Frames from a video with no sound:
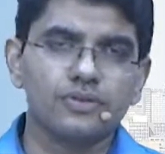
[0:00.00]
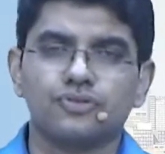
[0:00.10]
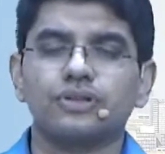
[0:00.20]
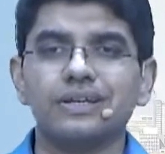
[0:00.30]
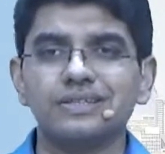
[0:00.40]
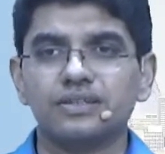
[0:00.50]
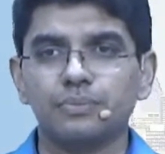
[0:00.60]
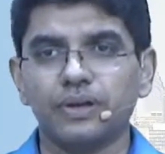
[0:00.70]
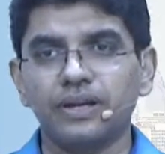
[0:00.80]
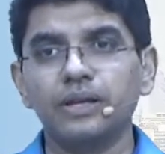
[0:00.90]
That is
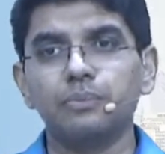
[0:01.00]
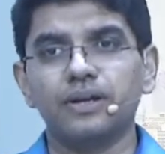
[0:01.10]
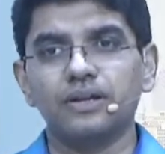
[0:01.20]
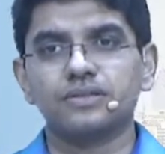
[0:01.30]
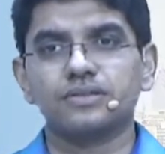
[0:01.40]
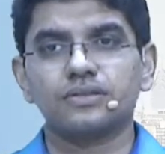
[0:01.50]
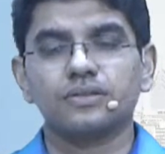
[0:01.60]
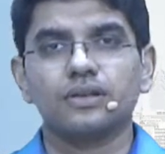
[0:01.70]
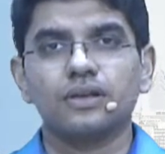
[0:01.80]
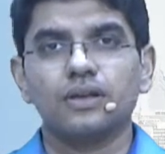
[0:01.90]
independence.
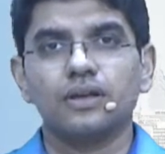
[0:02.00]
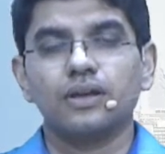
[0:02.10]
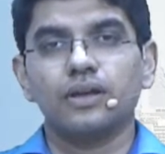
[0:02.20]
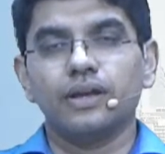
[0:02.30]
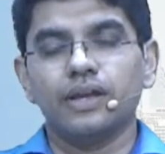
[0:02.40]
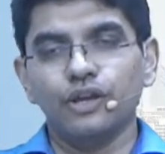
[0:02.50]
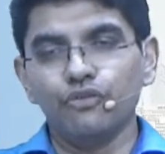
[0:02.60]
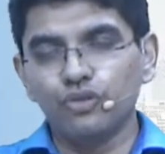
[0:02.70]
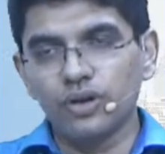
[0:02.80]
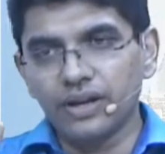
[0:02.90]

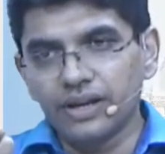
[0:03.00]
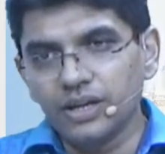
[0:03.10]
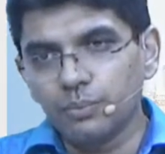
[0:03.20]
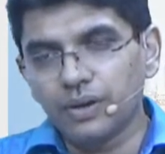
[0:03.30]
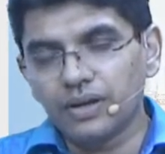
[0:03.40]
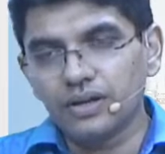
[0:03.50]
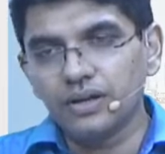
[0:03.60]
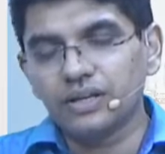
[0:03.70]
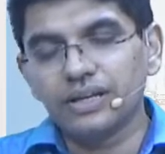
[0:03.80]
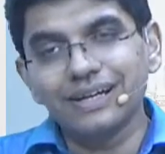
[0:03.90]
If you are
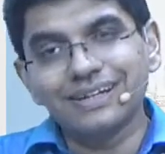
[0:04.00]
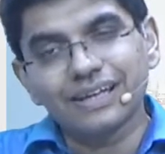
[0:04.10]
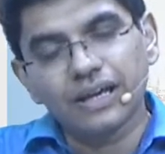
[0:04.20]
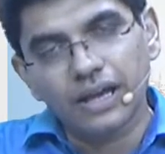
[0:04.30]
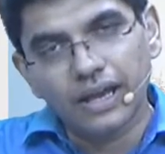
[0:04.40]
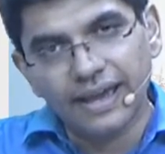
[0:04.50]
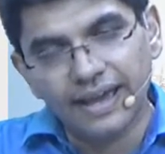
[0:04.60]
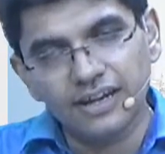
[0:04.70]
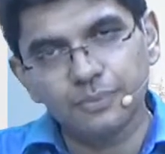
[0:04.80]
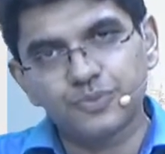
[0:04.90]
independent, it
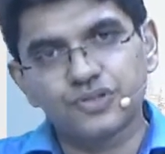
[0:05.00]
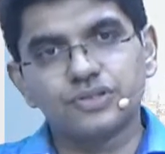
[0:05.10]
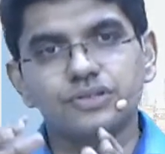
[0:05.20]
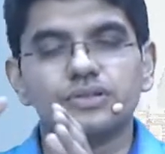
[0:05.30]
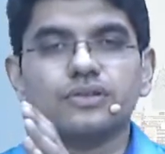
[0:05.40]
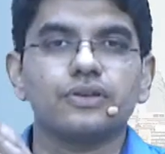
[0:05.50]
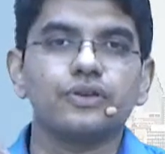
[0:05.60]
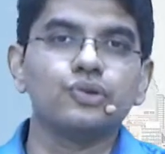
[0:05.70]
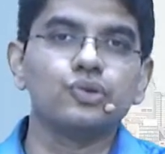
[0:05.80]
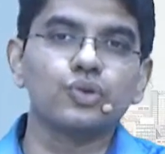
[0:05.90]
helps
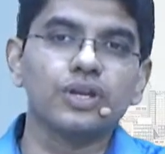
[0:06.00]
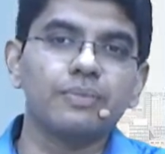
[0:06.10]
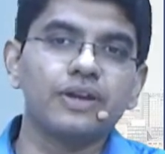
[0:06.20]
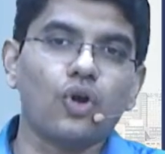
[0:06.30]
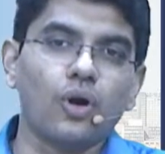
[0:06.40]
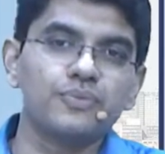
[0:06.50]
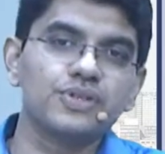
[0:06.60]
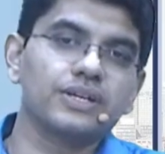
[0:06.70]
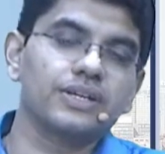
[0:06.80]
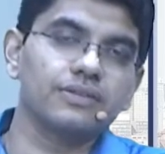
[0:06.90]
you to remain
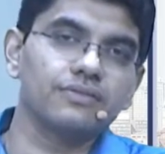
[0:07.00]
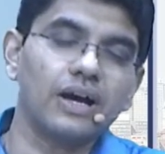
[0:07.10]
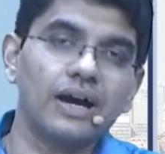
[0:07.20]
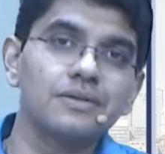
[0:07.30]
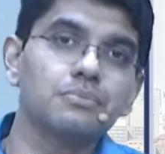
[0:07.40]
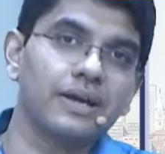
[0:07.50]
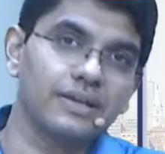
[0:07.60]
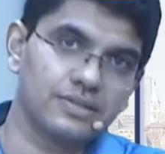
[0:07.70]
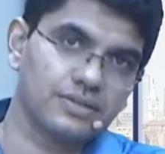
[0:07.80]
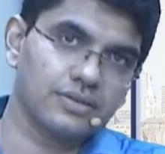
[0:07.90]
objective, unbiased.